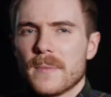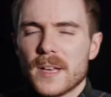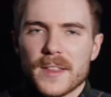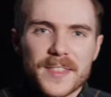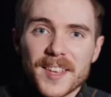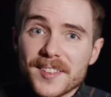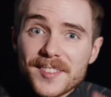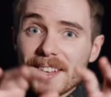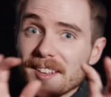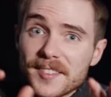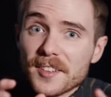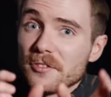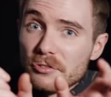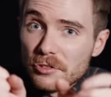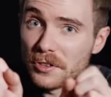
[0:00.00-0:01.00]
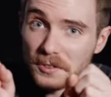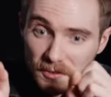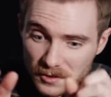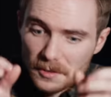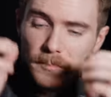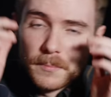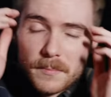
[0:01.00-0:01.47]
This isn't just
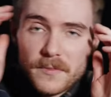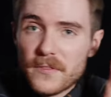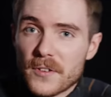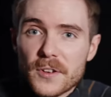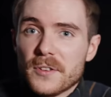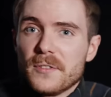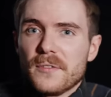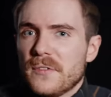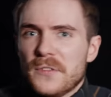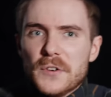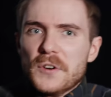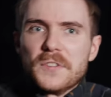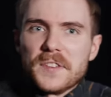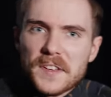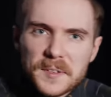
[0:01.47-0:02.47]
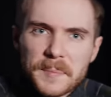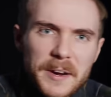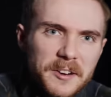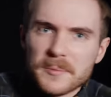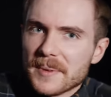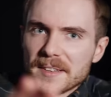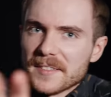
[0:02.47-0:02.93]
some fun thought
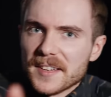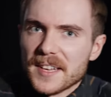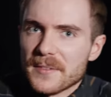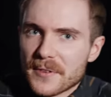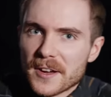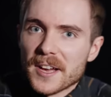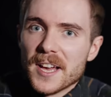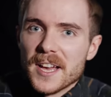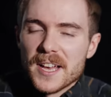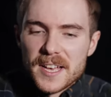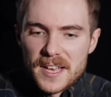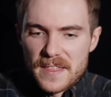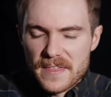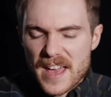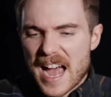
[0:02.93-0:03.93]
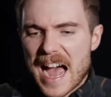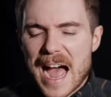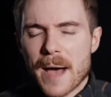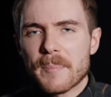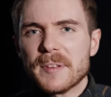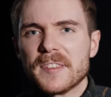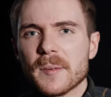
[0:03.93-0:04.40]
experiment either. The
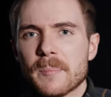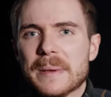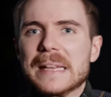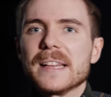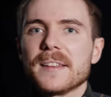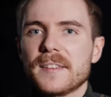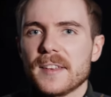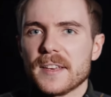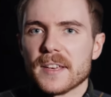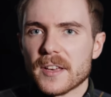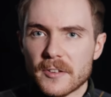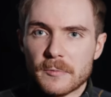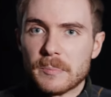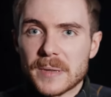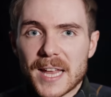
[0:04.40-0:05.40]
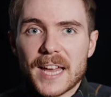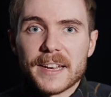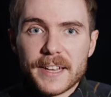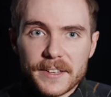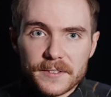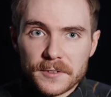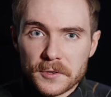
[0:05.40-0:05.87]
habitability of
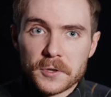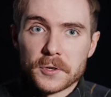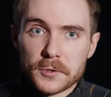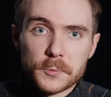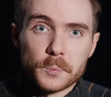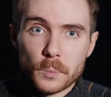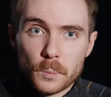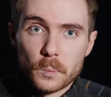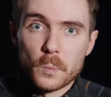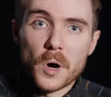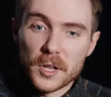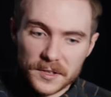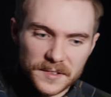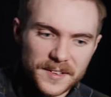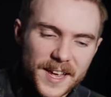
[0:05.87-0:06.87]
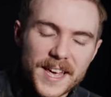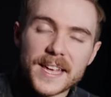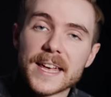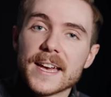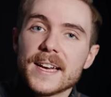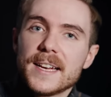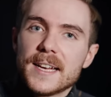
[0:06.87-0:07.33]
planets could one
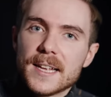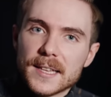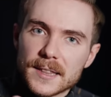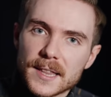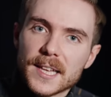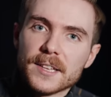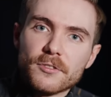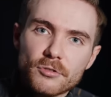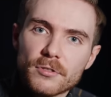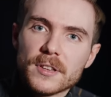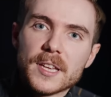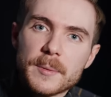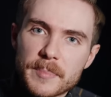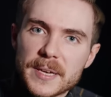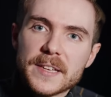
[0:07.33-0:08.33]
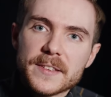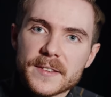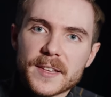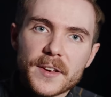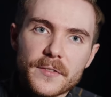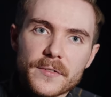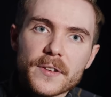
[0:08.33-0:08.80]
day literally be the
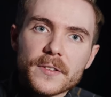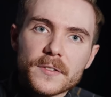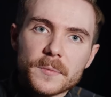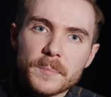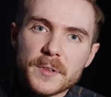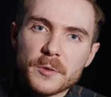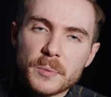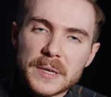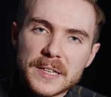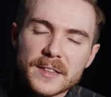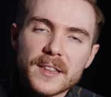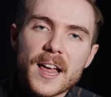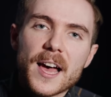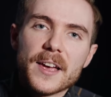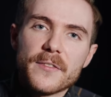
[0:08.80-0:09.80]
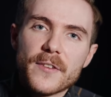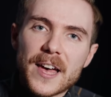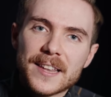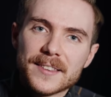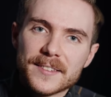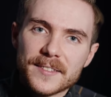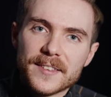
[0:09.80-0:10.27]
difference between life
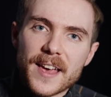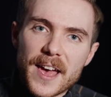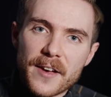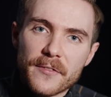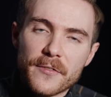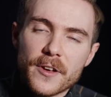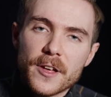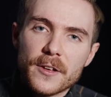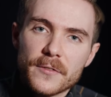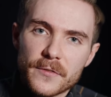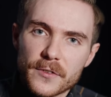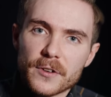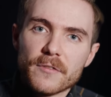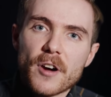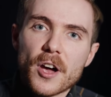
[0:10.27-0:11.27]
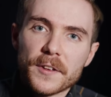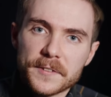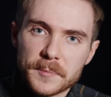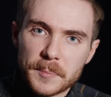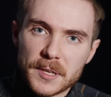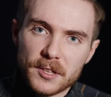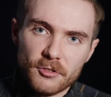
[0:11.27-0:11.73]
and death for our
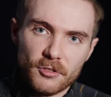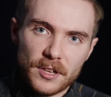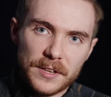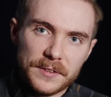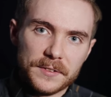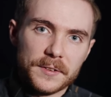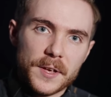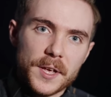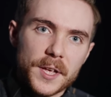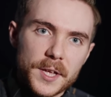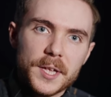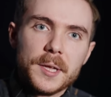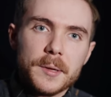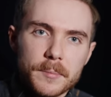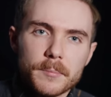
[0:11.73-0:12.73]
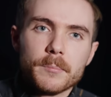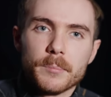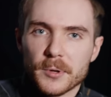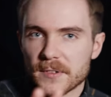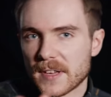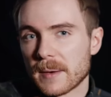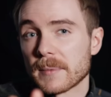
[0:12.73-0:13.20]
species
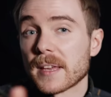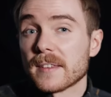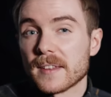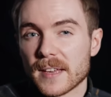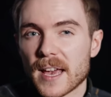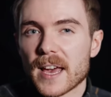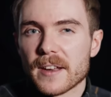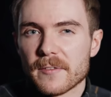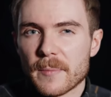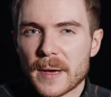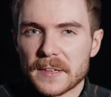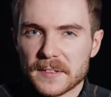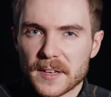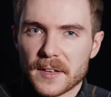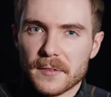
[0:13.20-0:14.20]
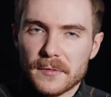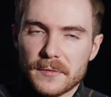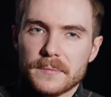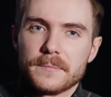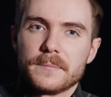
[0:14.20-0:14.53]
but I'm getting ahead of myself.